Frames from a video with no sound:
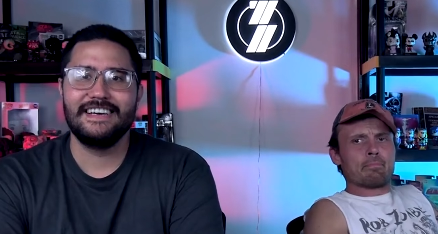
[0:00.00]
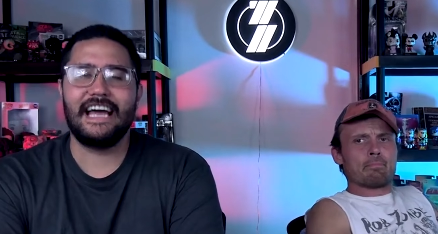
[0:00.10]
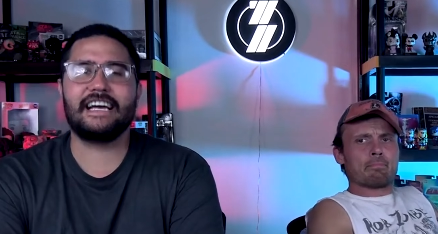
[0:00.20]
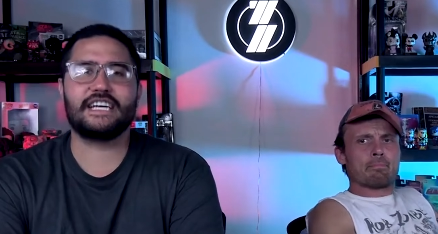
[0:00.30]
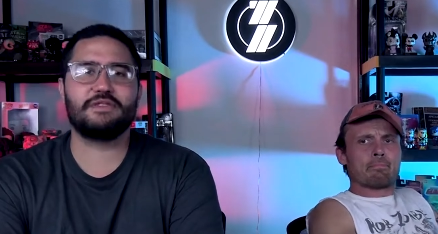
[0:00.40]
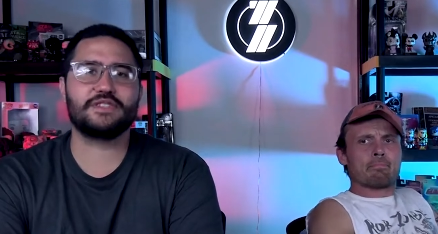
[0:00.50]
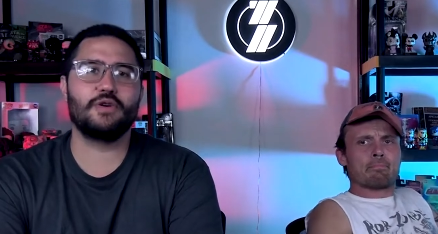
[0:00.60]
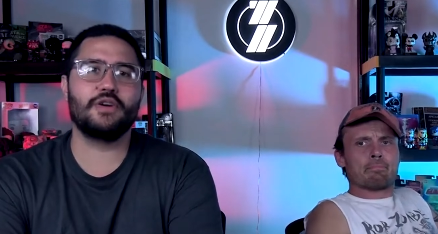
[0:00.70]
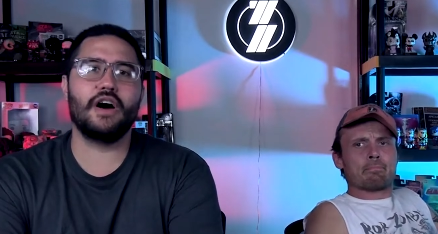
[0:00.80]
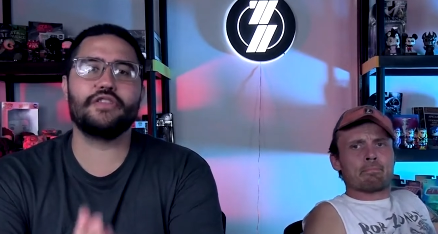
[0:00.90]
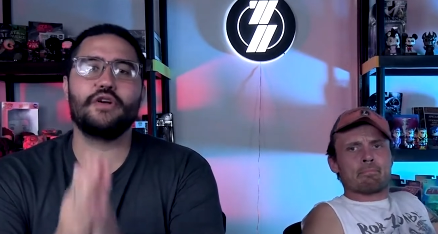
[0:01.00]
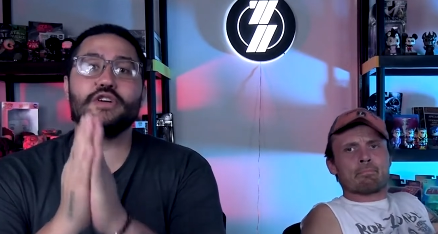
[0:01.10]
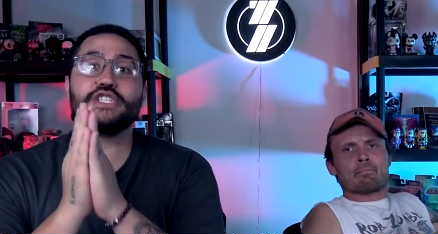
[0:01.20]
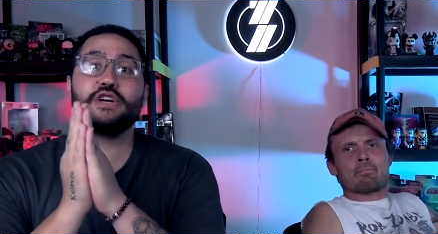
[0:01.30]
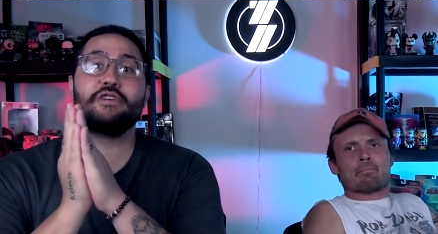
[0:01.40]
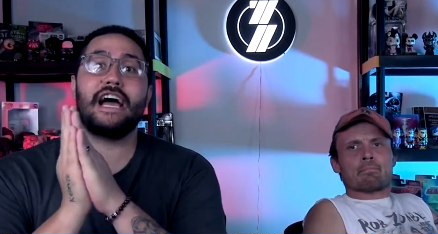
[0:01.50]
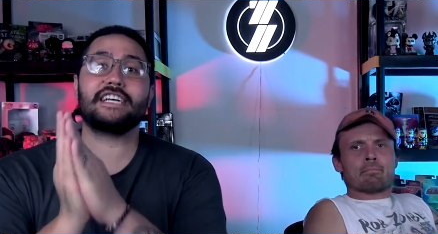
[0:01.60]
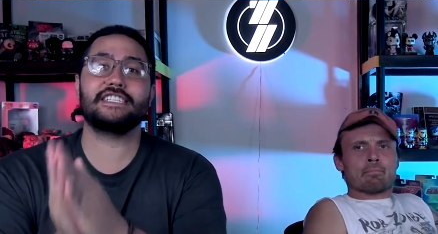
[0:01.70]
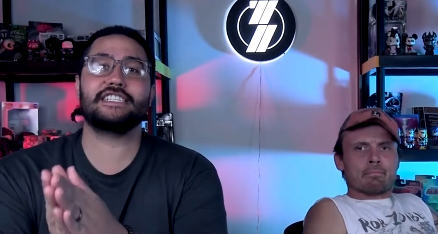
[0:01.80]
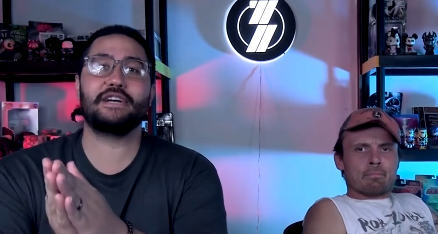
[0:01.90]
Speaker 1: Hey guys, what's going on? Third Street
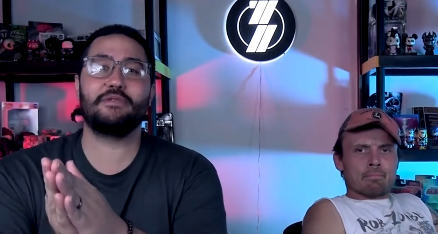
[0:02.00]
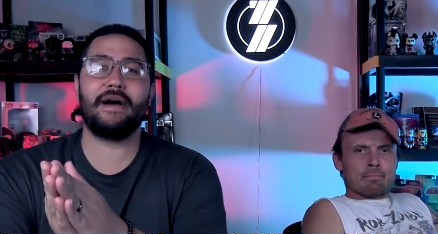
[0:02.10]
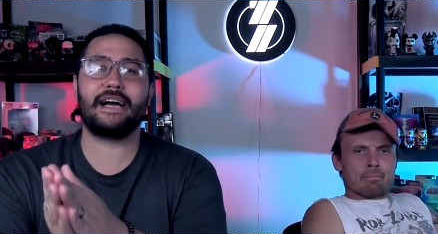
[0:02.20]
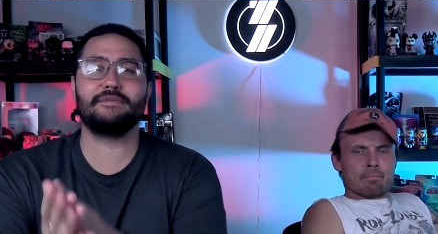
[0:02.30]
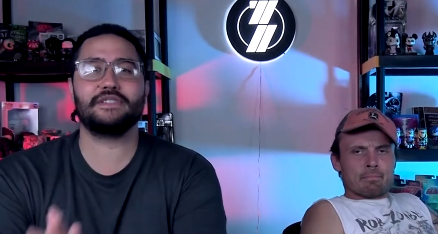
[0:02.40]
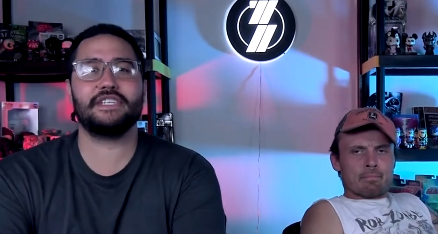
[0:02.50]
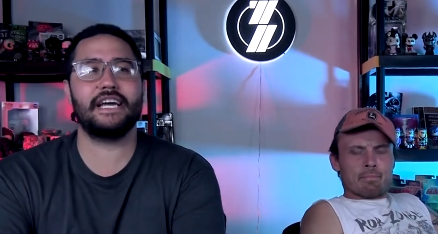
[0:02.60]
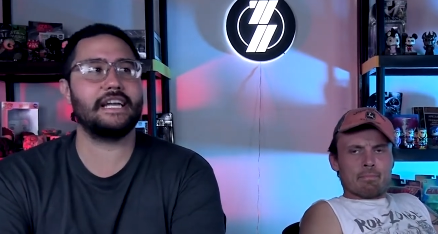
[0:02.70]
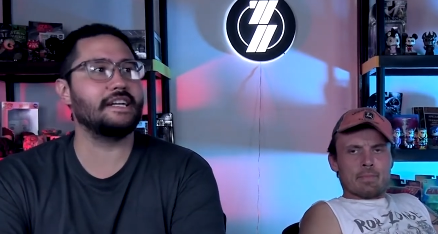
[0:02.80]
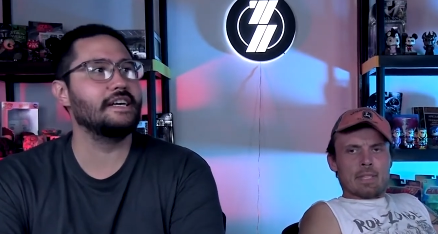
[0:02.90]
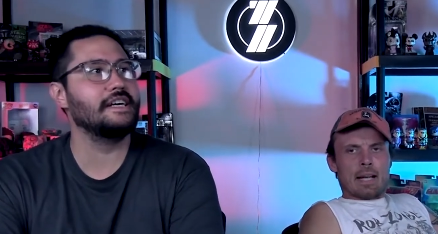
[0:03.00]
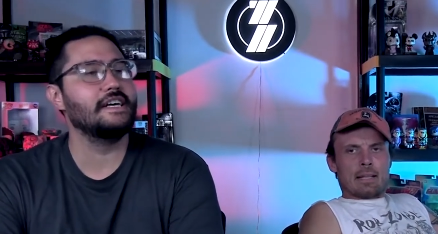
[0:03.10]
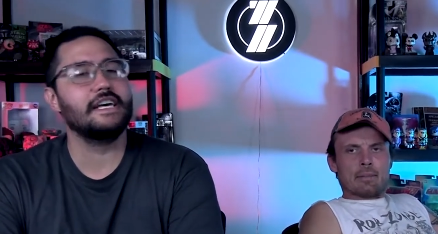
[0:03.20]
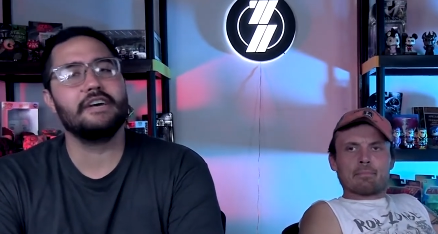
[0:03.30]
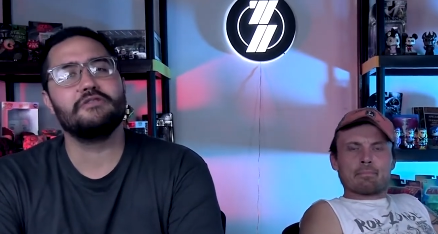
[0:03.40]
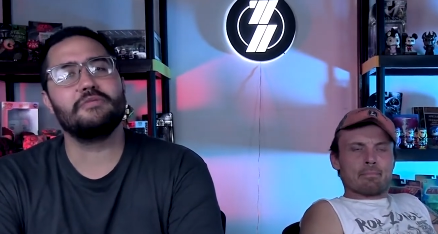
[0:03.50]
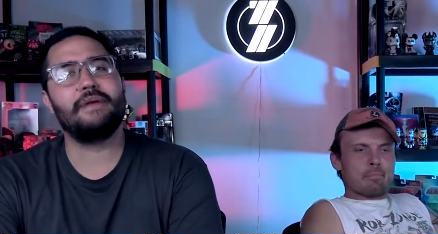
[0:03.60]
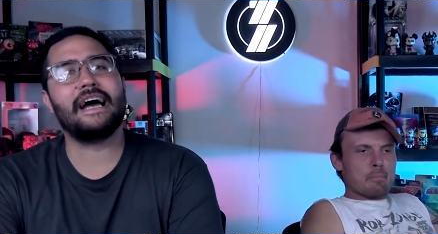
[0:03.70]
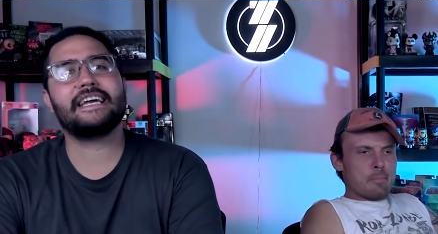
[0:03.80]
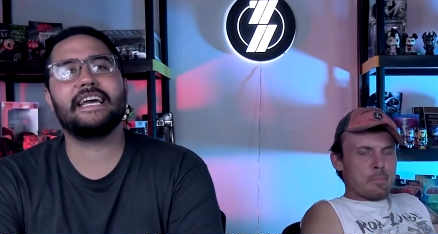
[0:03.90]
Reactions here. We're back. I'm Shane. Zach. We're
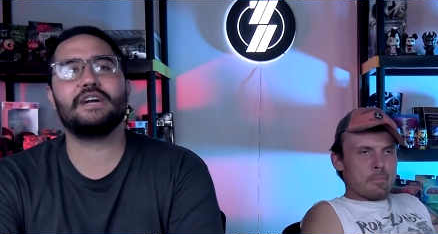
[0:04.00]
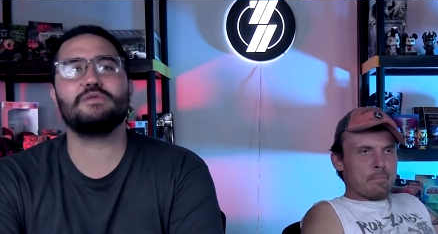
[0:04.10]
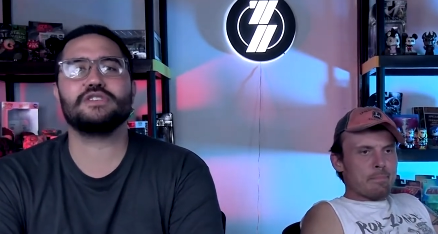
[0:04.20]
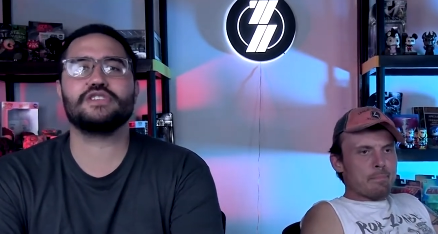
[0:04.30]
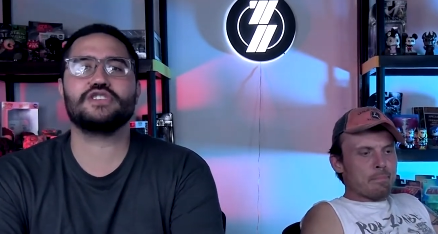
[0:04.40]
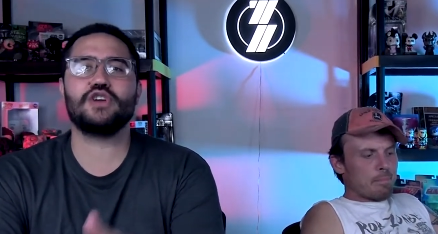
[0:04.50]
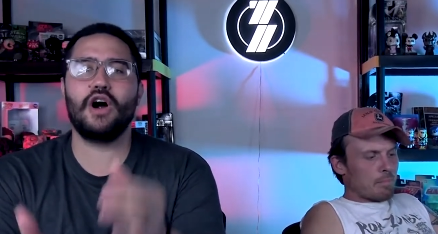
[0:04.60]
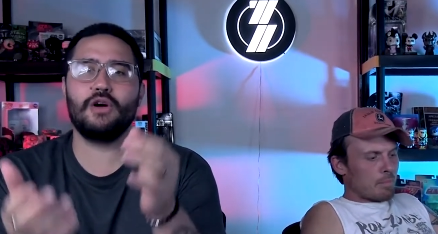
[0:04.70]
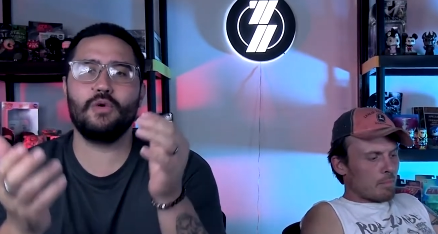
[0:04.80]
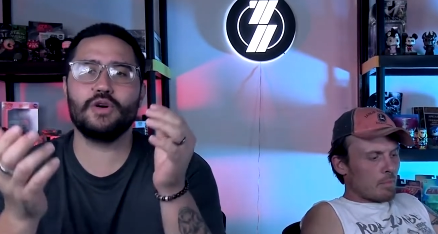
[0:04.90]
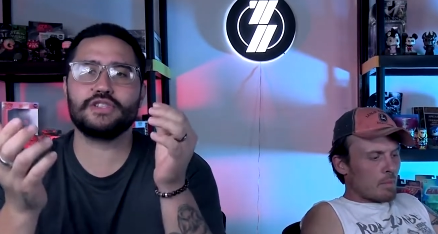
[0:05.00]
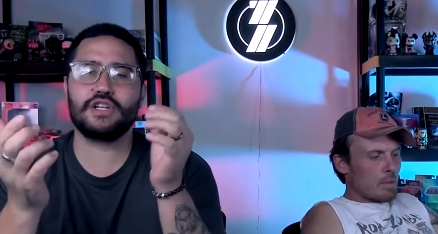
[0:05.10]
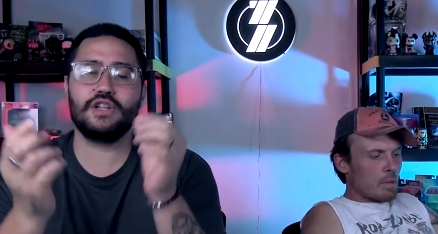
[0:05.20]
back here with the Star Wars